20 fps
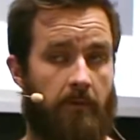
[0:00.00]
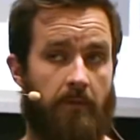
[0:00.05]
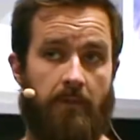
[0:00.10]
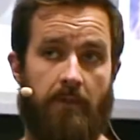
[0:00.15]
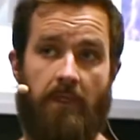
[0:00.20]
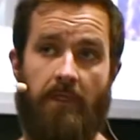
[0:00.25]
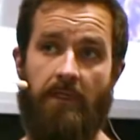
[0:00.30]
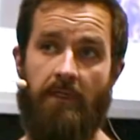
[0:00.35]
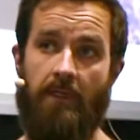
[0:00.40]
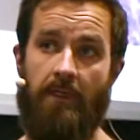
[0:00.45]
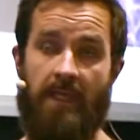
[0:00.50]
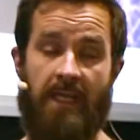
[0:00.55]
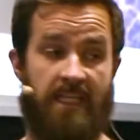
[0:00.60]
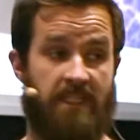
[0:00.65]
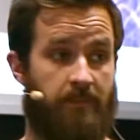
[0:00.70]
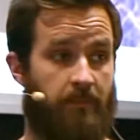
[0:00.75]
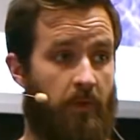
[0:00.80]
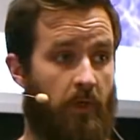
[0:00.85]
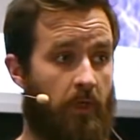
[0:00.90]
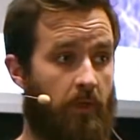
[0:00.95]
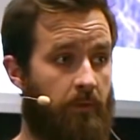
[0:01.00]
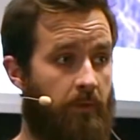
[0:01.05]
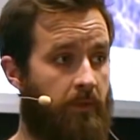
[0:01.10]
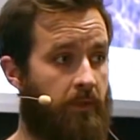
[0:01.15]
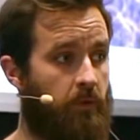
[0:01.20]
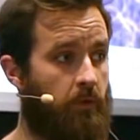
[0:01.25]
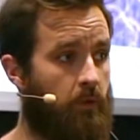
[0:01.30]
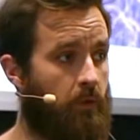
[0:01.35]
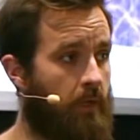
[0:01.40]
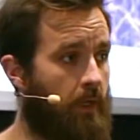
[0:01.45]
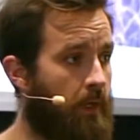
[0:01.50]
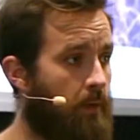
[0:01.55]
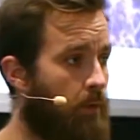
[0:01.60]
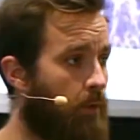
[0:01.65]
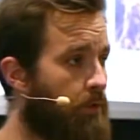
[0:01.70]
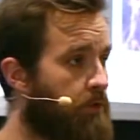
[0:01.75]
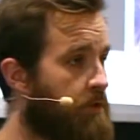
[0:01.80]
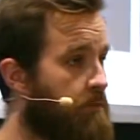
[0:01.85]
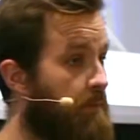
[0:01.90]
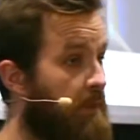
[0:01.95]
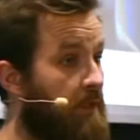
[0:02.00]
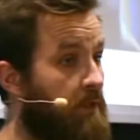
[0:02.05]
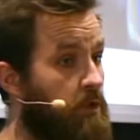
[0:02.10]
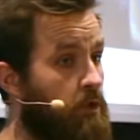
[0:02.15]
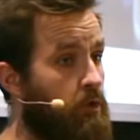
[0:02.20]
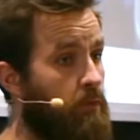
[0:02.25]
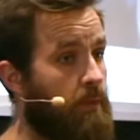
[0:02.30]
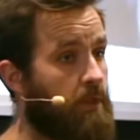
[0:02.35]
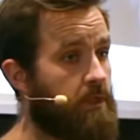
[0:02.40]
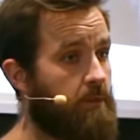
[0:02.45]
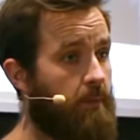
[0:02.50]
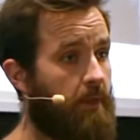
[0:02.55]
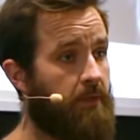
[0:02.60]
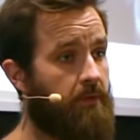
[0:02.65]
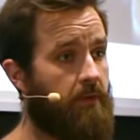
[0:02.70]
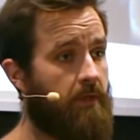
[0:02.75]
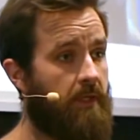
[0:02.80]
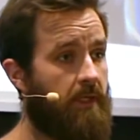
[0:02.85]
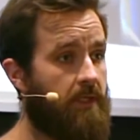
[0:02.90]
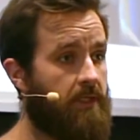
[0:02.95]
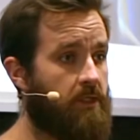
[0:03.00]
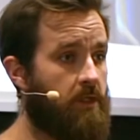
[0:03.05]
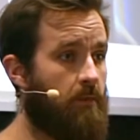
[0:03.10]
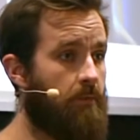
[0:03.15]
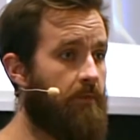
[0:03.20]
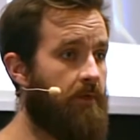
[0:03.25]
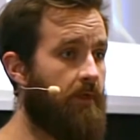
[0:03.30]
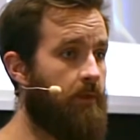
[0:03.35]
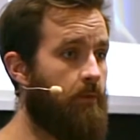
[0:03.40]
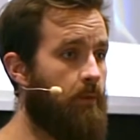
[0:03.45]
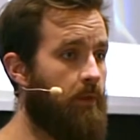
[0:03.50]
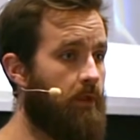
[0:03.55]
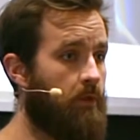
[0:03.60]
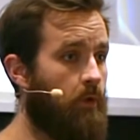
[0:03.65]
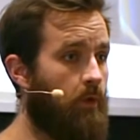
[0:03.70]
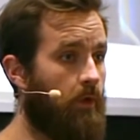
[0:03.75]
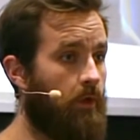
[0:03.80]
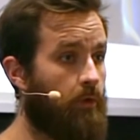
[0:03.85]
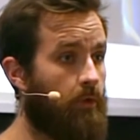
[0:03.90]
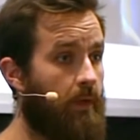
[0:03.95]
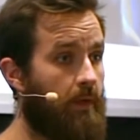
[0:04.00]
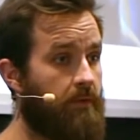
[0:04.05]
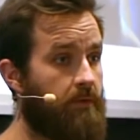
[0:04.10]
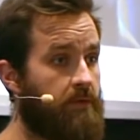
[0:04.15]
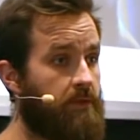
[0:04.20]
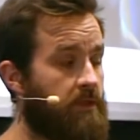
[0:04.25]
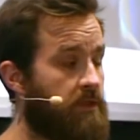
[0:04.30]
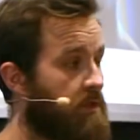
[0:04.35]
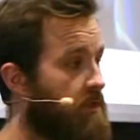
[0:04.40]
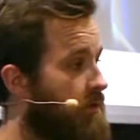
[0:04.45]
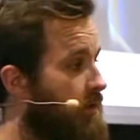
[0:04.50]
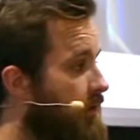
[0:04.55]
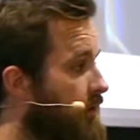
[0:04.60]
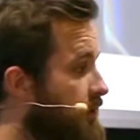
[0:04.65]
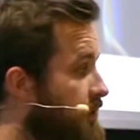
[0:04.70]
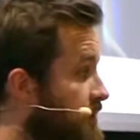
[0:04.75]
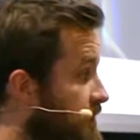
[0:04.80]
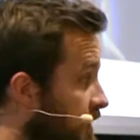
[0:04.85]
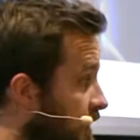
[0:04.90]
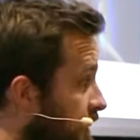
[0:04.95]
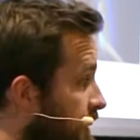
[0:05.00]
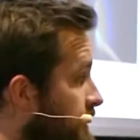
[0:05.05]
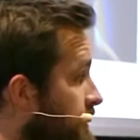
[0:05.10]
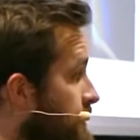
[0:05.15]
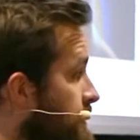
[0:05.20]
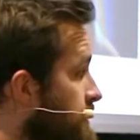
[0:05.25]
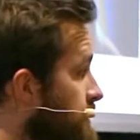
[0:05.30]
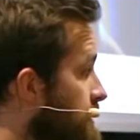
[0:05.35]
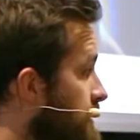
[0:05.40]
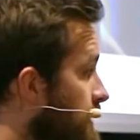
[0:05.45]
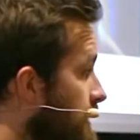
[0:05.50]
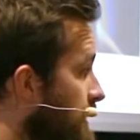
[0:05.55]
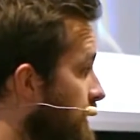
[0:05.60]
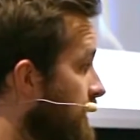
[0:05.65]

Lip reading: Then the last part we do that I won't speak too much about today is something we call crowd science,